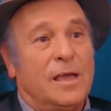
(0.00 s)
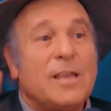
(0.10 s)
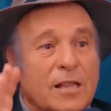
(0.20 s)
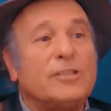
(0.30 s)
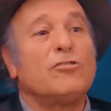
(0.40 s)
And
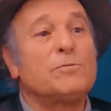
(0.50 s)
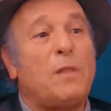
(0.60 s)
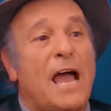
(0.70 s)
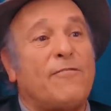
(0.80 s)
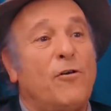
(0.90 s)
they let those
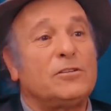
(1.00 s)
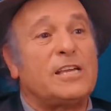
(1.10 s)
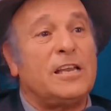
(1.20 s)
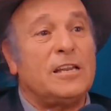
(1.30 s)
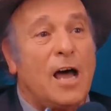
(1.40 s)
black votes
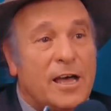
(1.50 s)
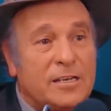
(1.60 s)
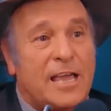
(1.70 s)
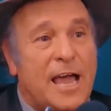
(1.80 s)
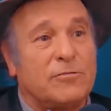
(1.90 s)
get
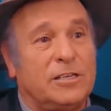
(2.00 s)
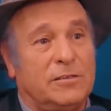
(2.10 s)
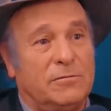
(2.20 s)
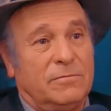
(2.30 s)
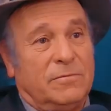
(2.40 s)

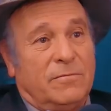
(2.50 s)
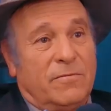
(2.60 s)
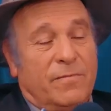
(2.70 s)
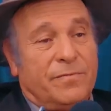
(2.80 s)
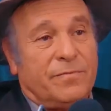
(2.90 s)
uncounted. And so why
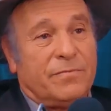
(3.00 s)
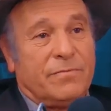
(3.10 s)
do you think